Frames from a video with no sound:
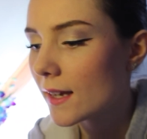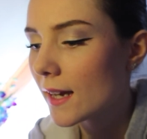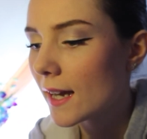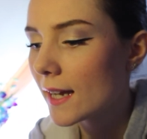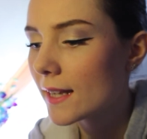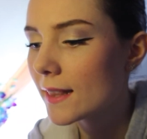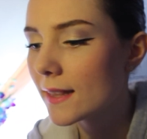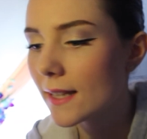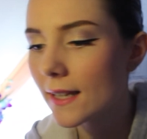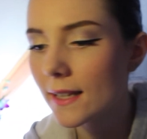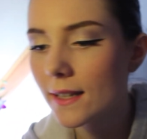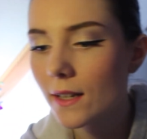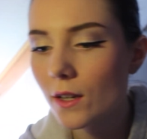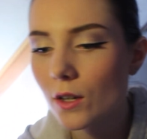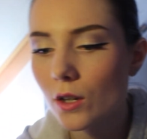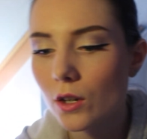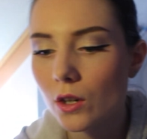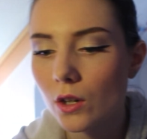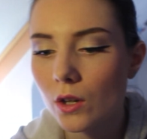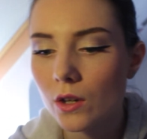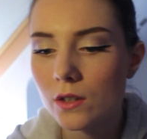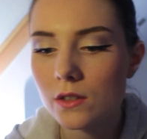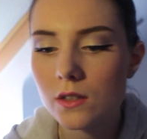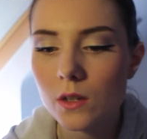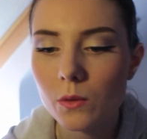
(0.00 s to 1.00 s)
And then a
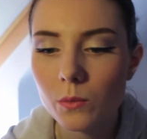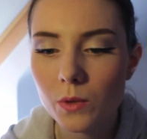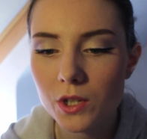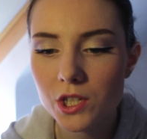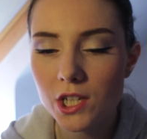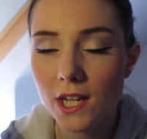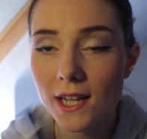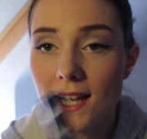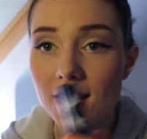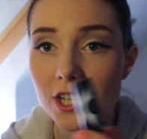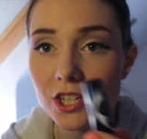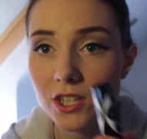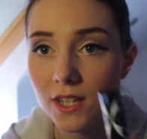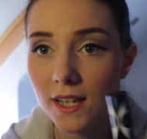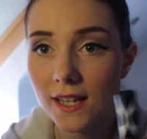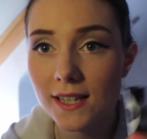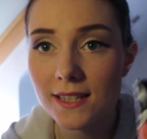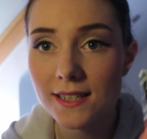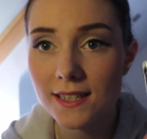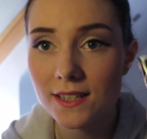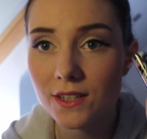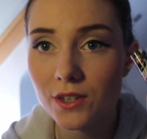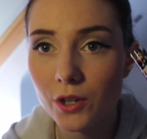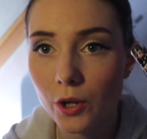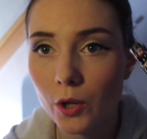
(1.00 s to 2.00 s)
gloss, which I actually
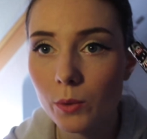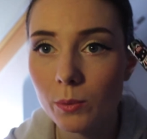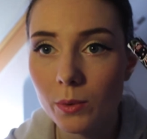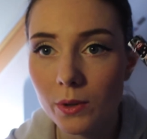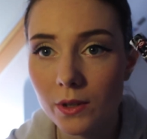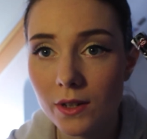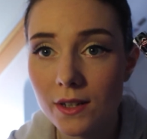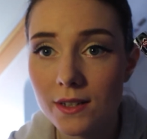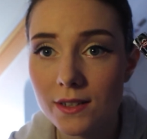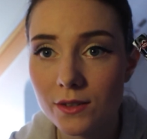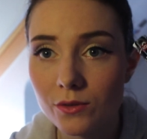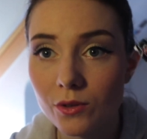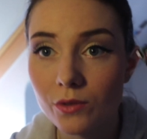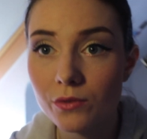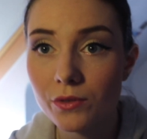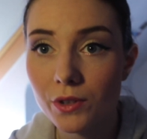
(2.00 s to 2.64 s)
didn't open until a